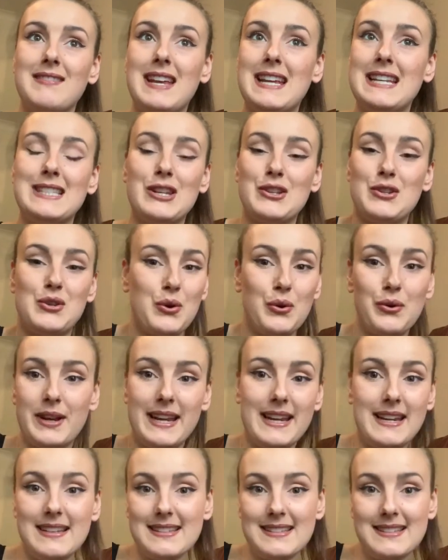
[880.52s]
it's a
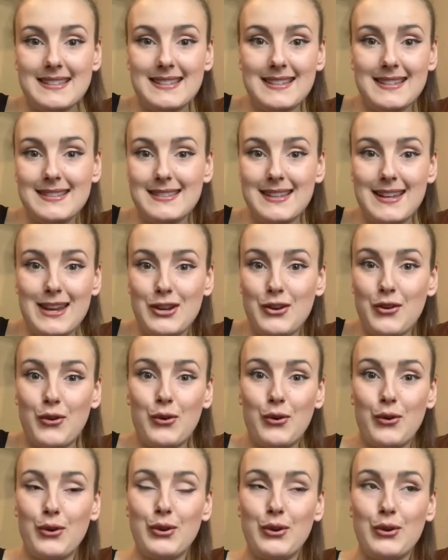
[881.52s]
choice
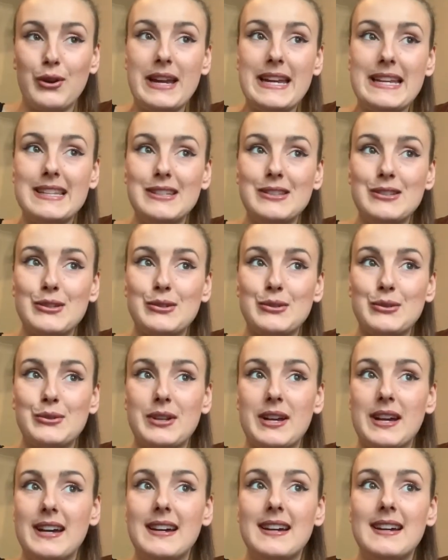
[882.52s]
your your eating
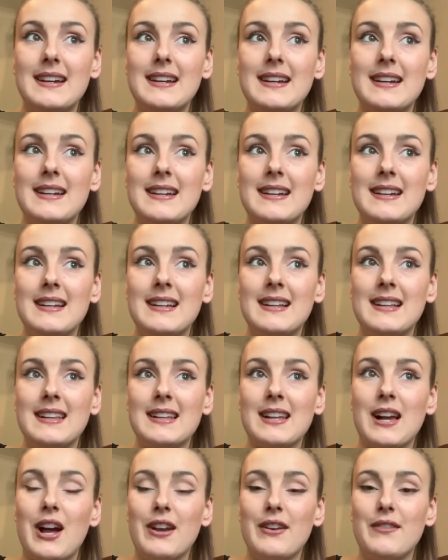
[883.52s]
disorder
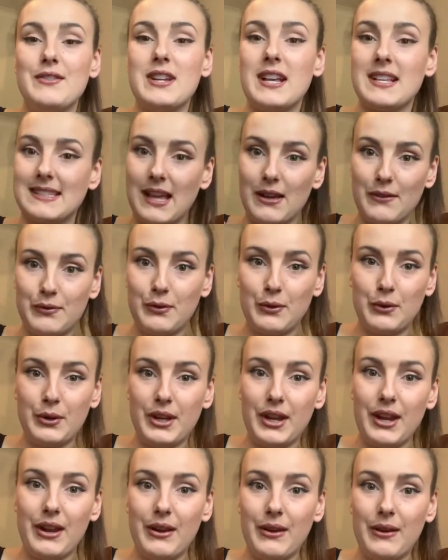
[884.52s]
kind of does that for
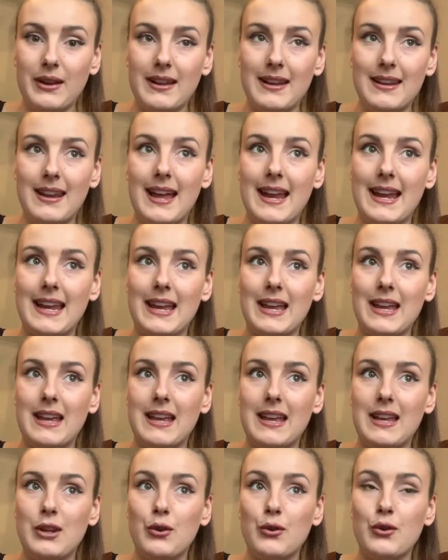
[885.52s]
you like
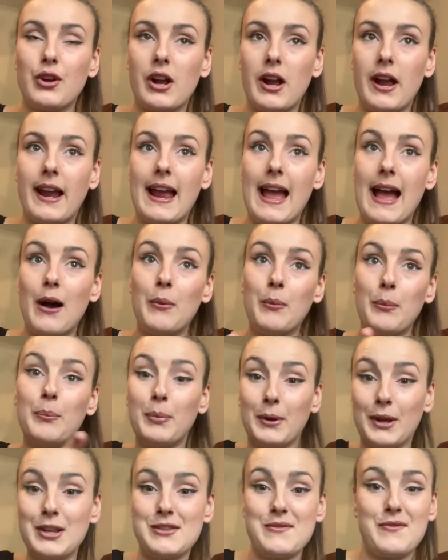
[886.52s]
you're not going out
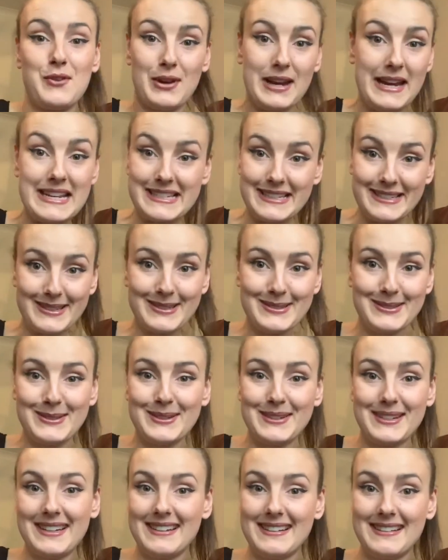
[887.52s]
because of your eating
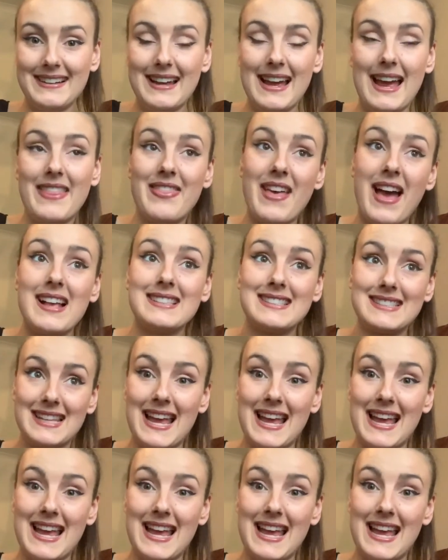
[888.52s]
disorder and that's